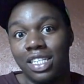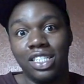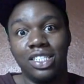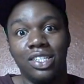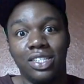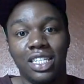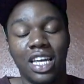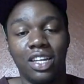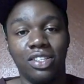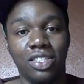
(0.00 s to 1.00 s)
I just don't
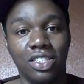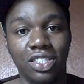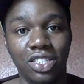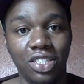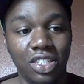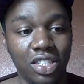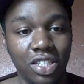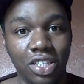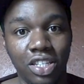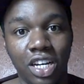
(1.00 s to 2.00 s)
get.
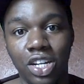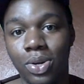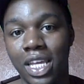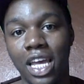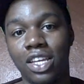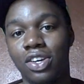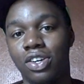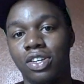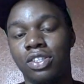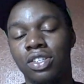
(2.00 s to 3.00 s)
I don't get
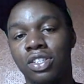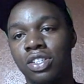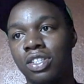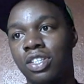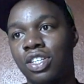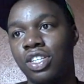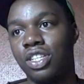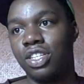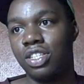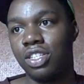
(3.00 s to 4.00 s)
your.
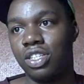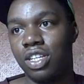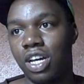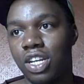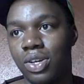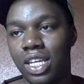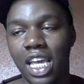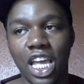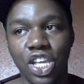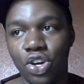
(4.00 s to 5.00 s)
I don't
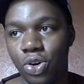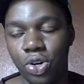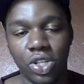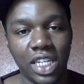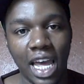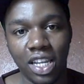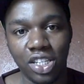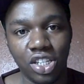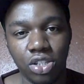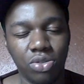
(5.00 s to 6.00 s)
get your
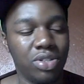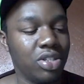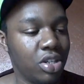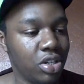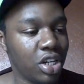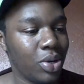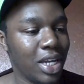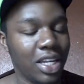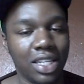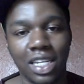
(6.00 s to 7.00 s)
talent. No, no, I don't
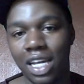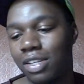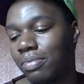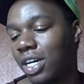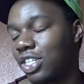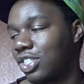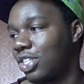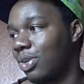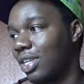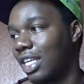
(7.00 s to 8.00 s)
get your talent, but I just
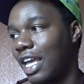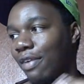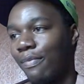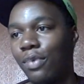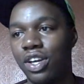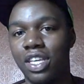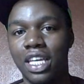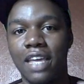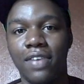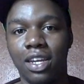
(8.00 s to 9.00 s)
don't get what you're
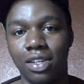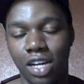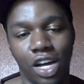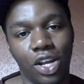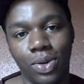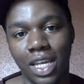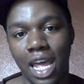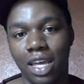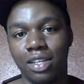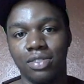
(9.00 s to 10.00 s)
giving. I don't
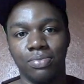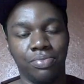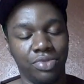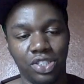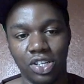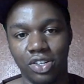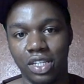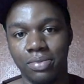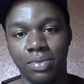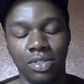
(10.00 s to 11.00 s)
get it.
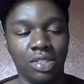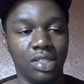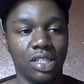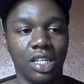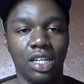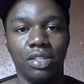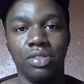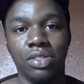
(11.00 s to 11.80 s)
Sorry. Okay.